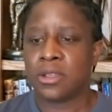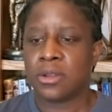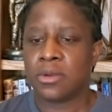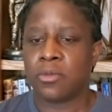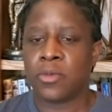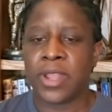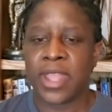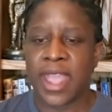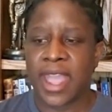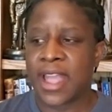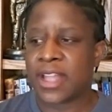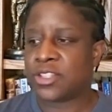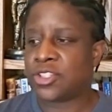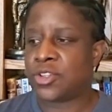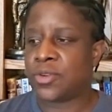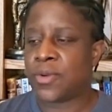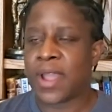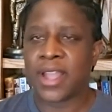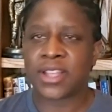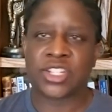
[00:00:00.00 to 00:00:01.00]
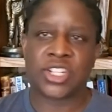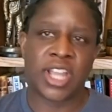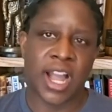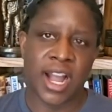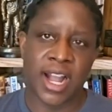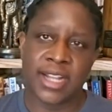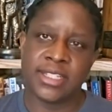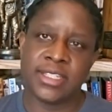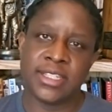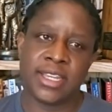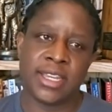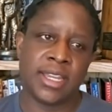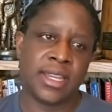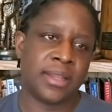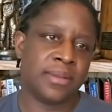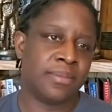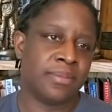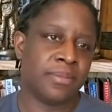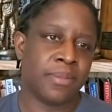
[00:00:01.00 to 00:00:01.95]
We had to actually ID it